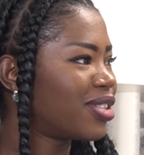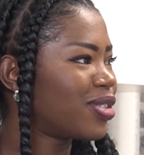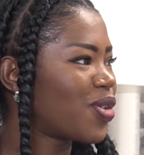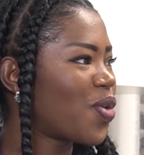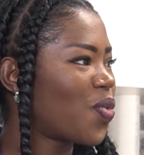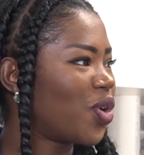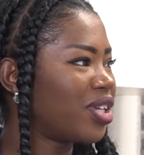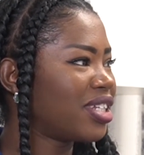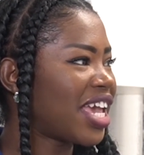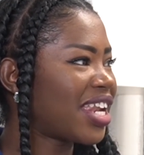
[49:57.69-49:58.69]
There's no
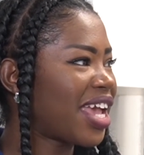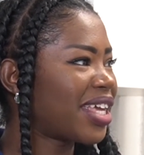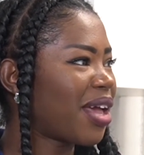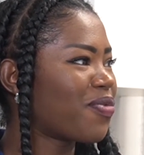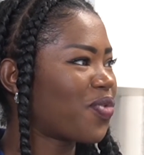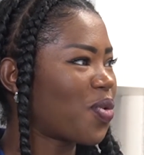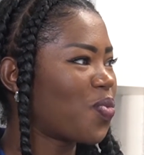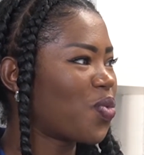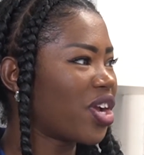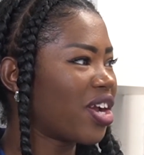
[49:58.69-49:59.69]
one. And I came
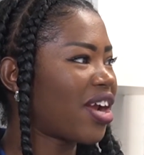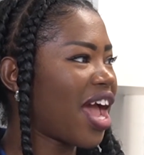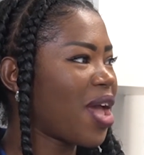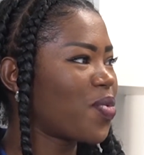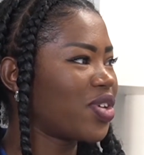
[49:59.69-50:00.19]
from where I